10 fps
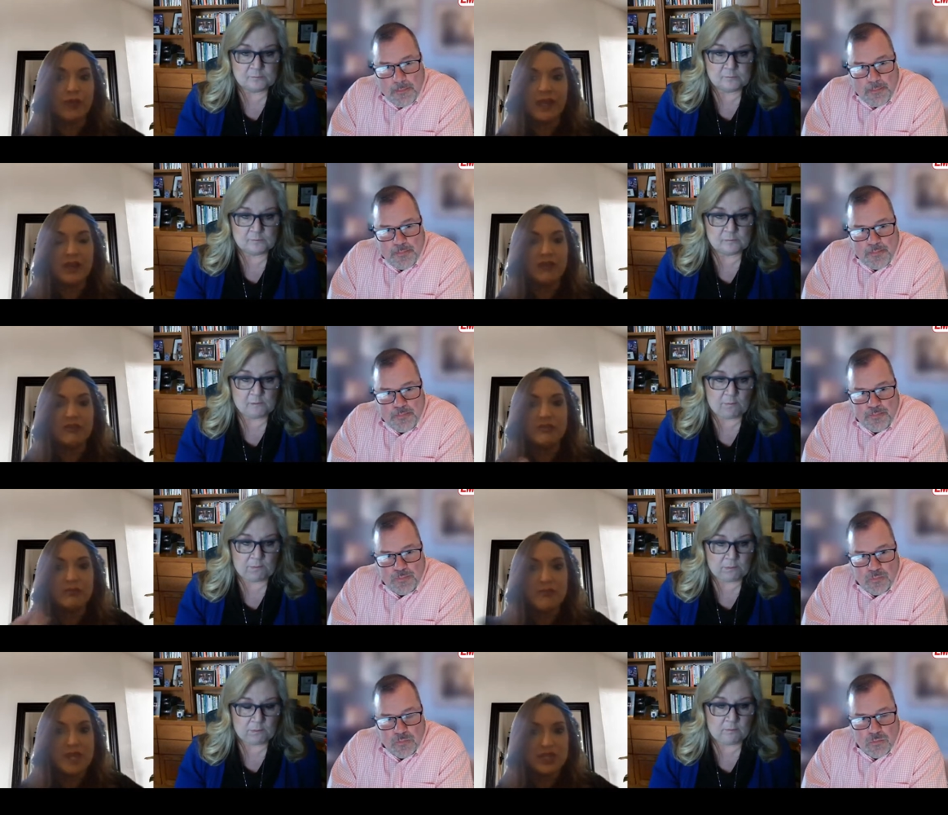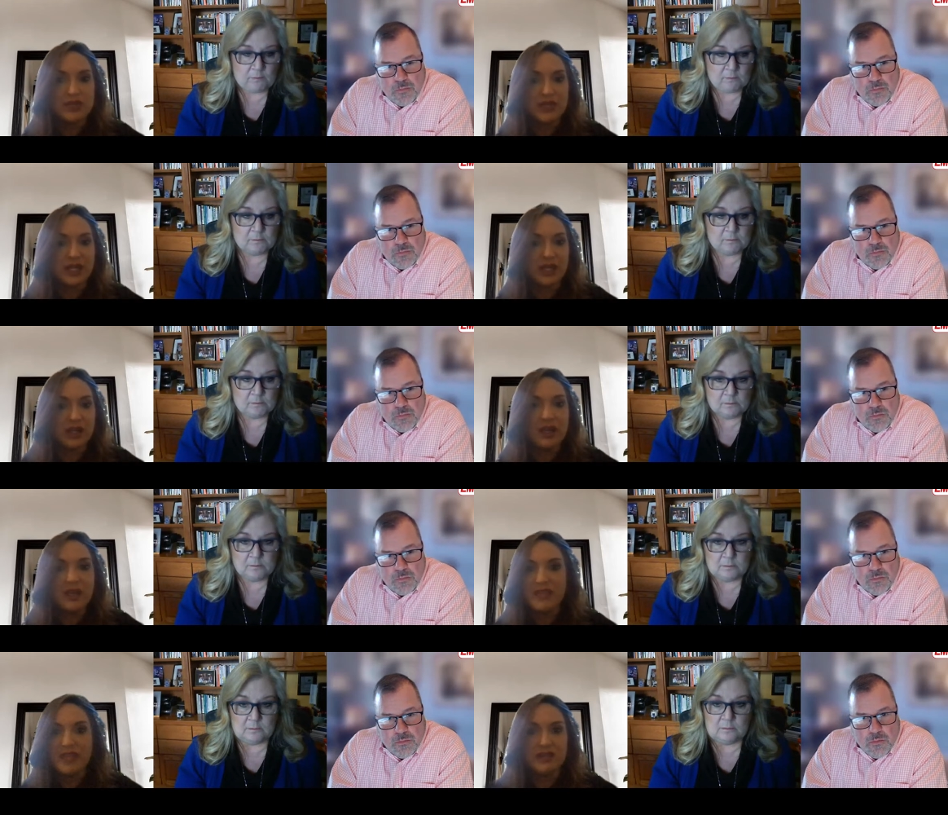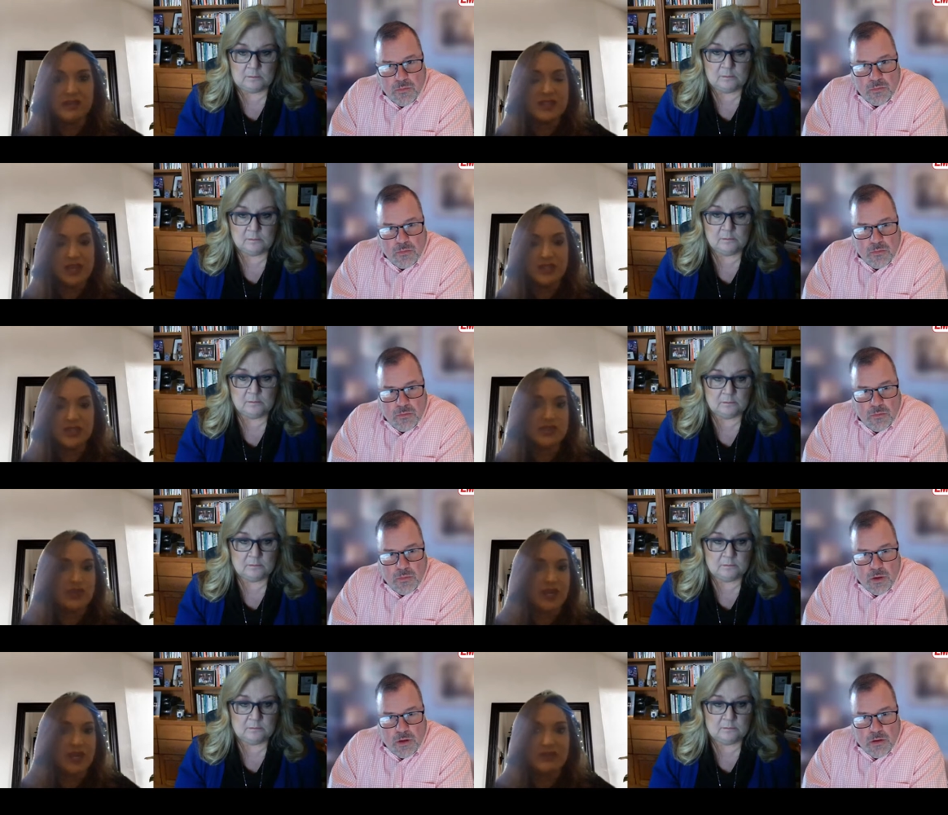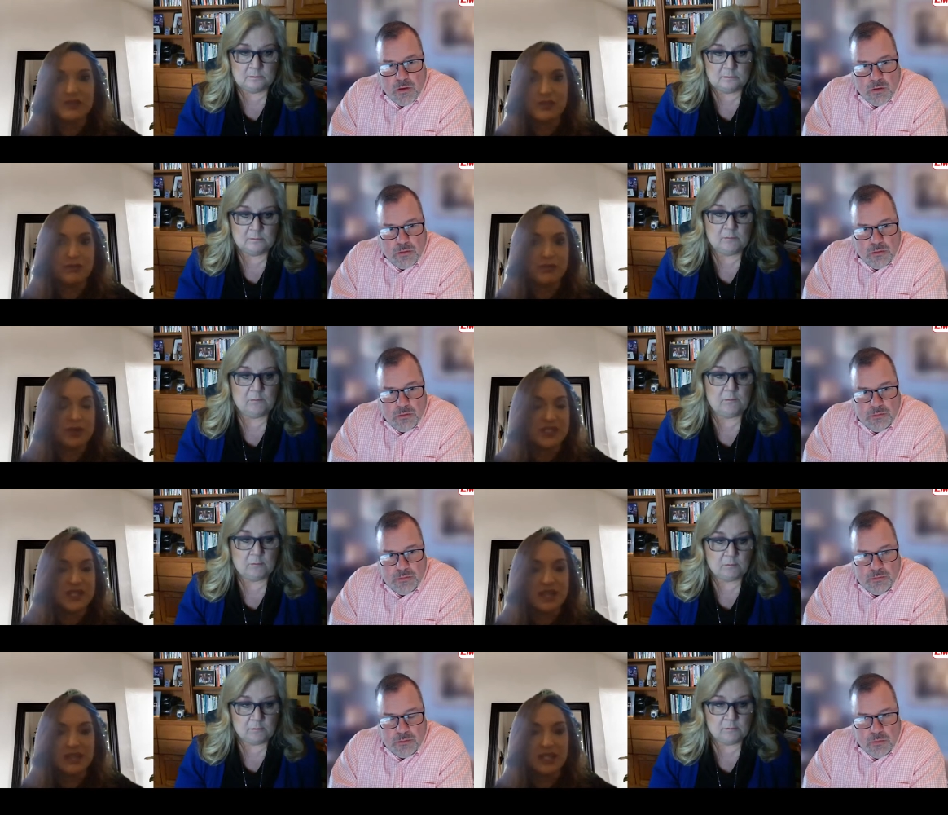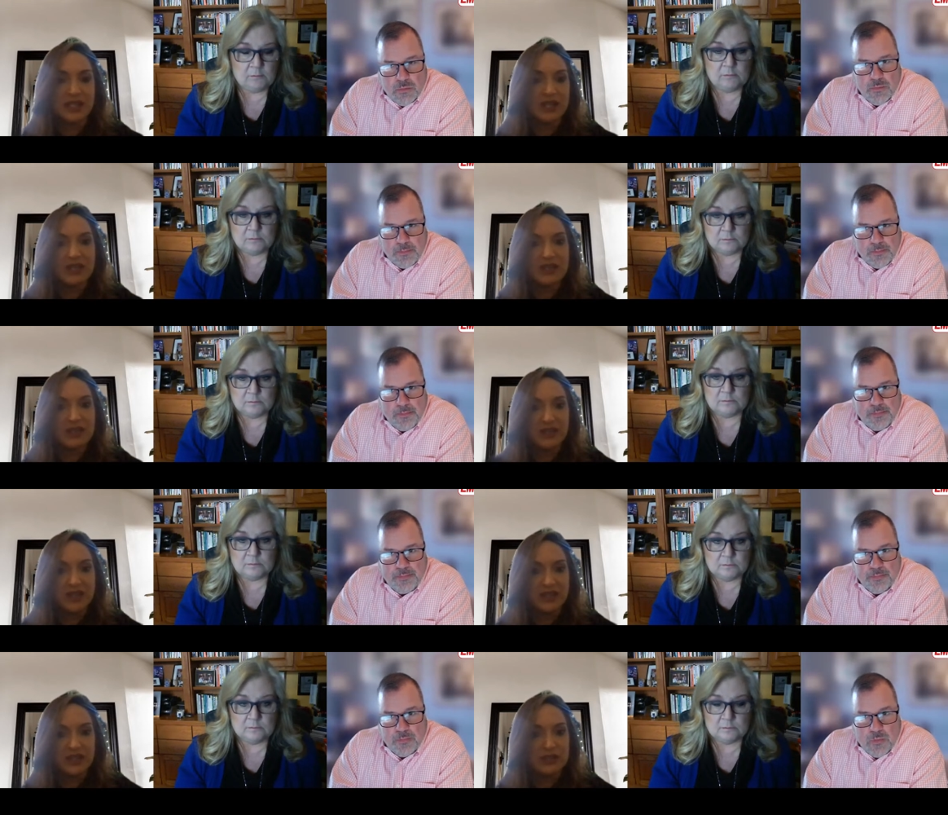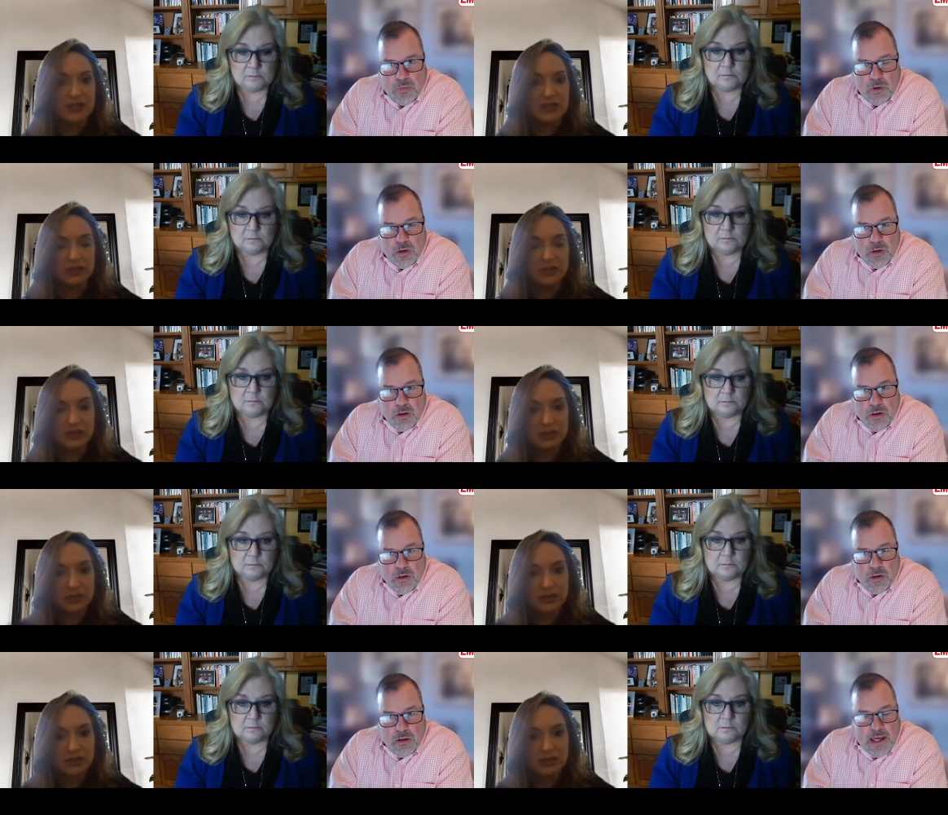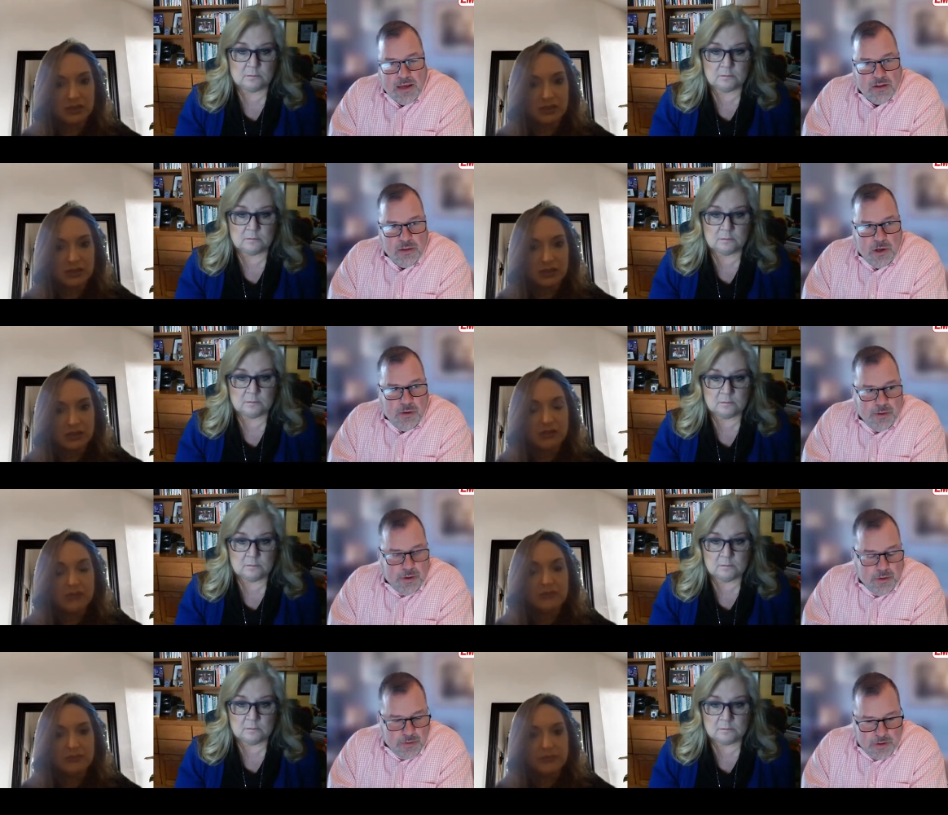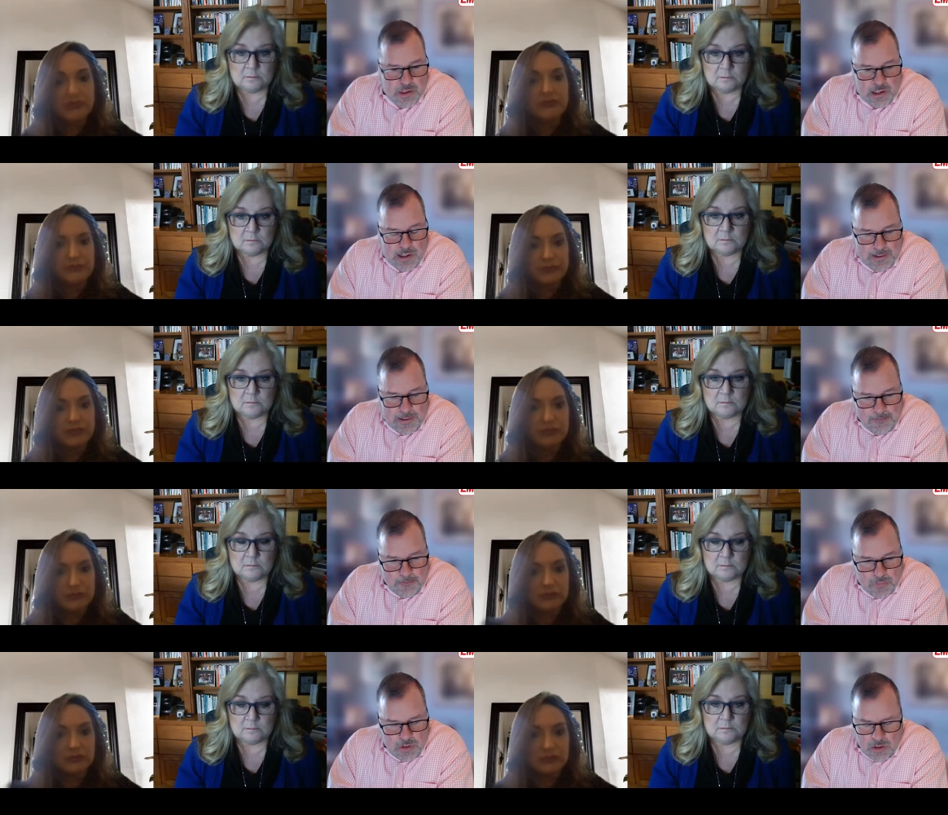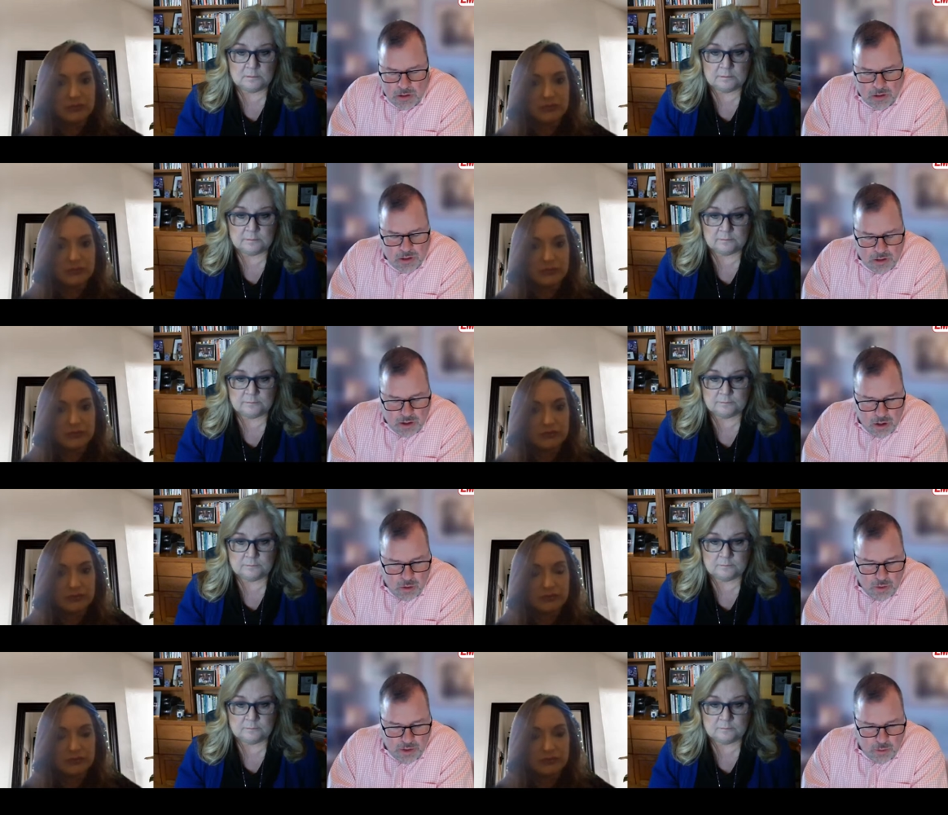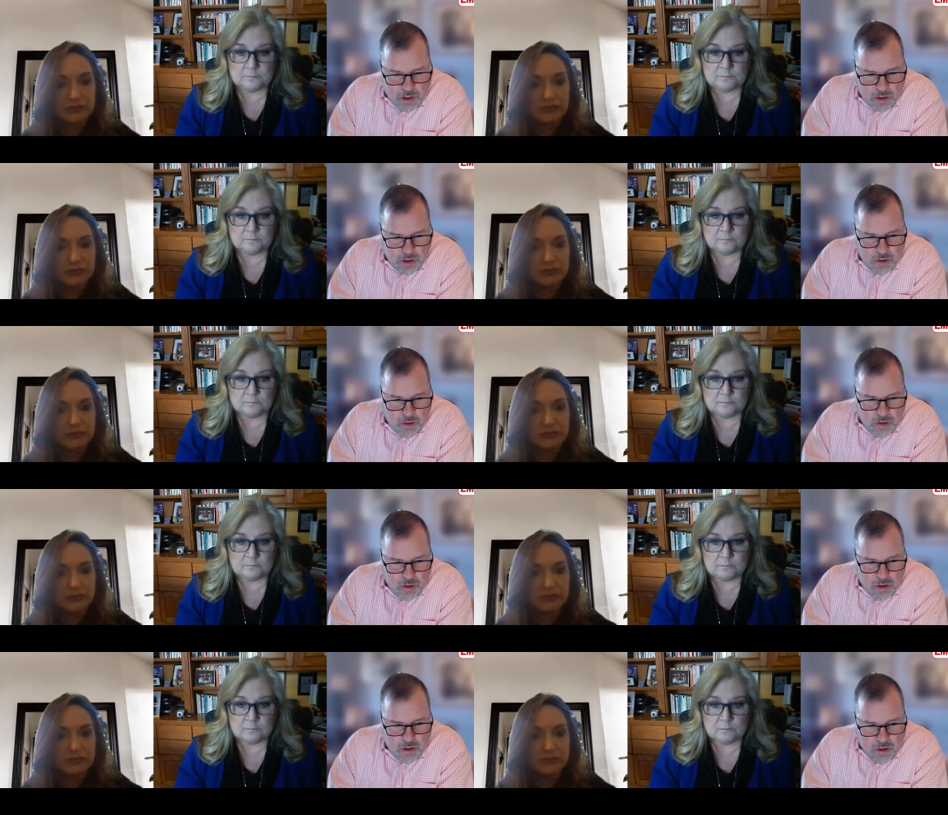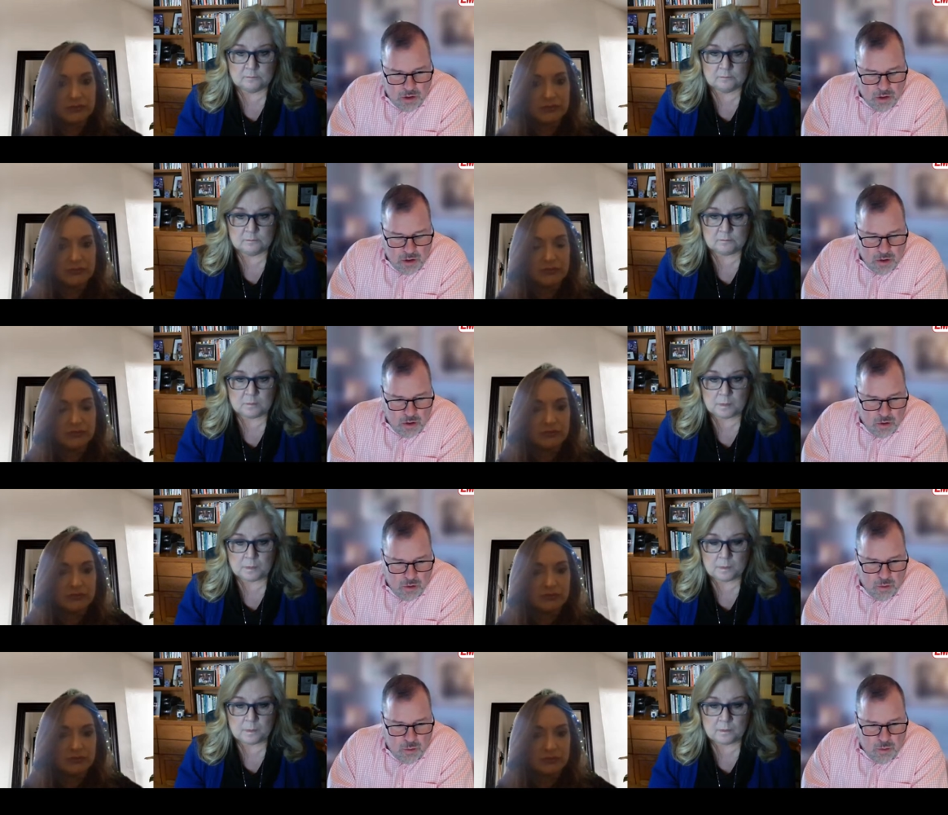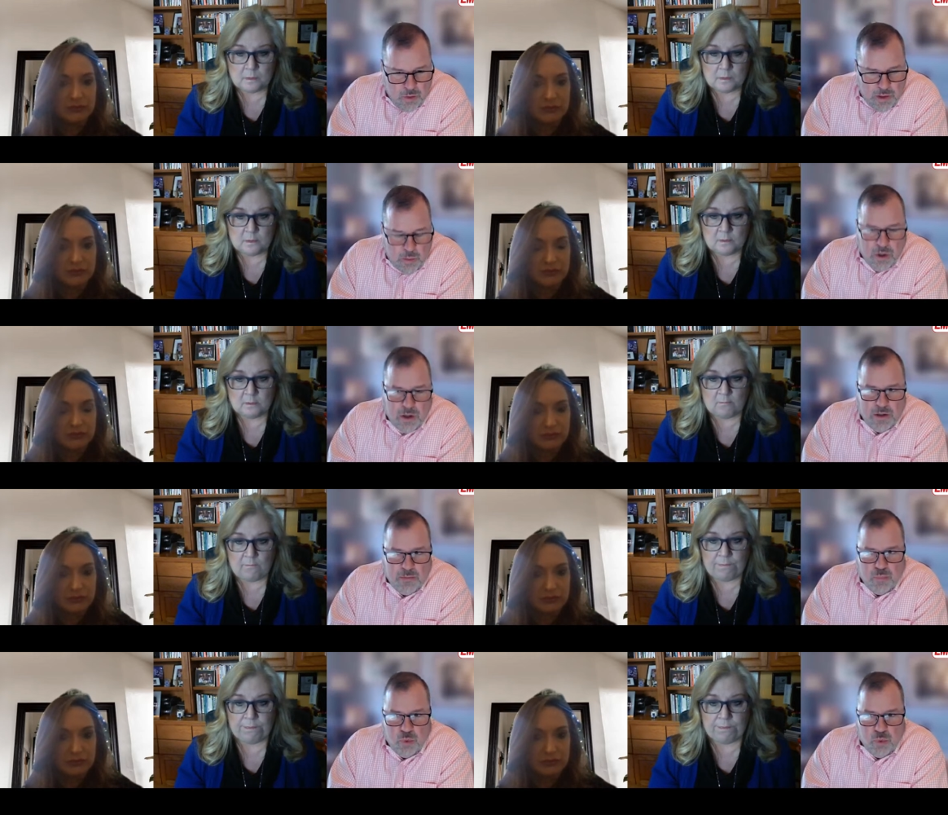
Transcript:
Speaker 1: way of measuring things like strengths or personality or anything like that that you do?
Speaker 2: Yes to both those. Um, you, you know, when when you're when we're